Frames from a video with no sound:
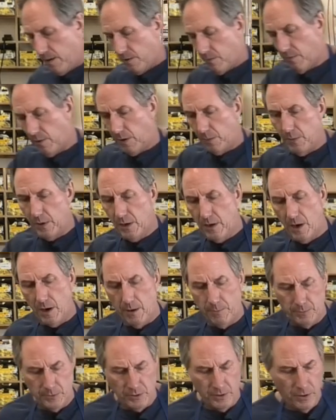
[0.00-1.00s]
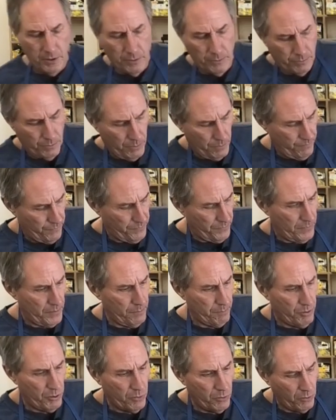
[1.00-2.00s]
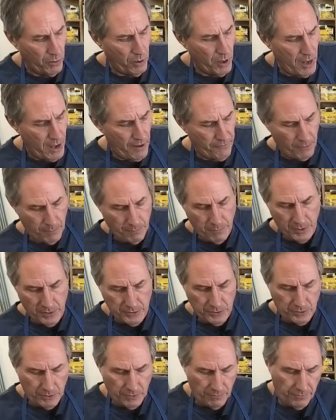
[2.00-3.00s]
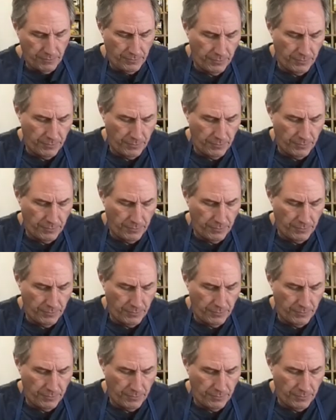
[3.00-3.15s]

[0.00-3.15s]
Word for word: you want to be careful you don't pull off a bunch of